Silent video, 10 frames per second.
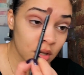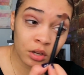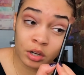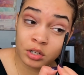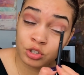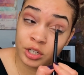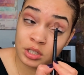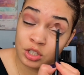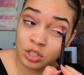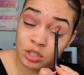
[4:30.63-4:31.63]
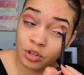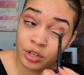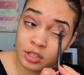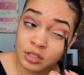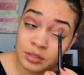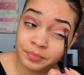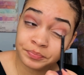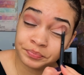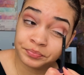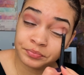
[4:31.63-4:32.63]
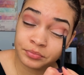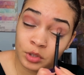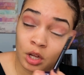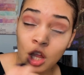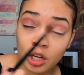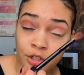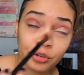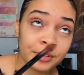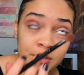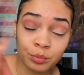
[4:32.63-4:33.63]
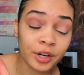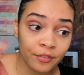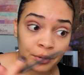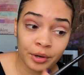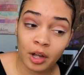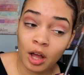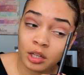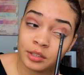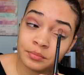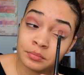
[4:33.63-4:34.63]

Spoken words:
your transition crease, color crease, whatever you want to call it.